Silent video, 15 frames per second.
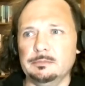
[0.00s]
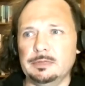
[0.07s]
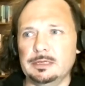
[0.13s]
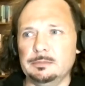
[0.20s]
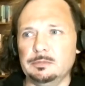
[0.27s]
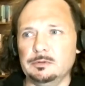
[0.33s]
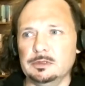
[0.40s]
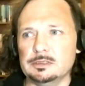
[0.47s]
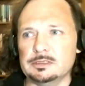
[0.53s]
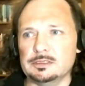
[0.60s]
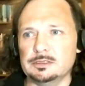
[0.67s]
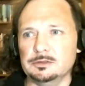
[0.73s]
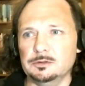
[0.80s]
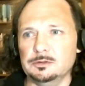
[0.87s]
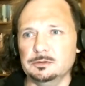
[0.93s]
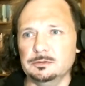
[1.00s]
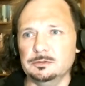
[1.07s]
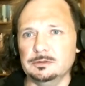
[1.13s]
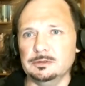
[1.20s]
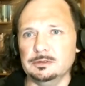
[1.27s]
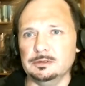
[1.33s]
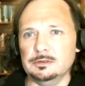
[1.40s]
people are still
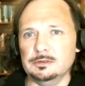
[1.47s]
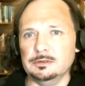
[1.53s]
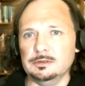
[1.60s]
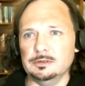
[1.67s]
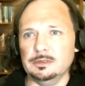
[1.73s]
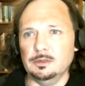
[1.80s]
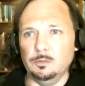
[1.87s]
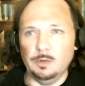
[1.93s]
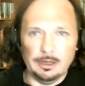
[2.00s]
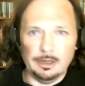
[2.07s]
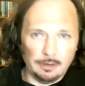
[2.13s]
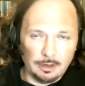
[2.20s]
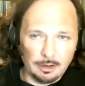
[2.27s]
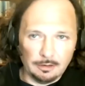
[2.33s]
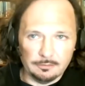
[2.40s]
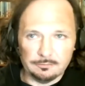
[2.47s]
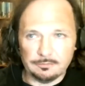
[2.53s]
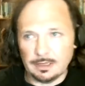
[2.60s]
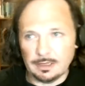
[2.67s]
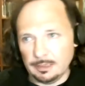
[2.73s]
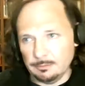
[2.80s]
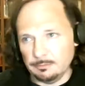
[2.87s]
aware of
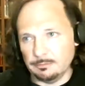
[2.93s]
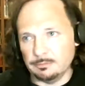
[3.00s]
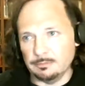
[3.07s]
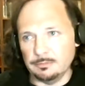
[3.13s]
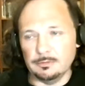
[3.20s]
and